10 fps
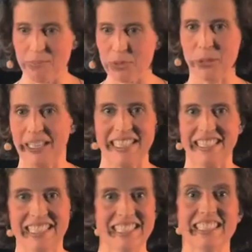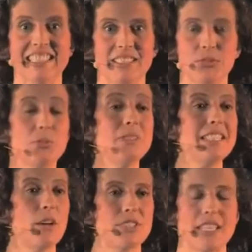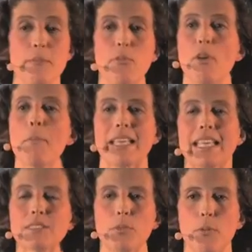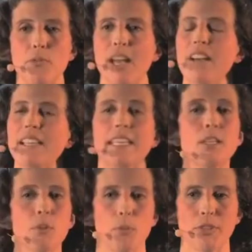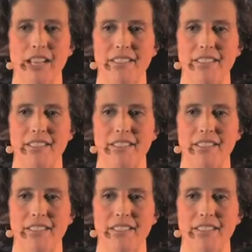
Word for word: and for hunger in the world. And then Sophie, at night, went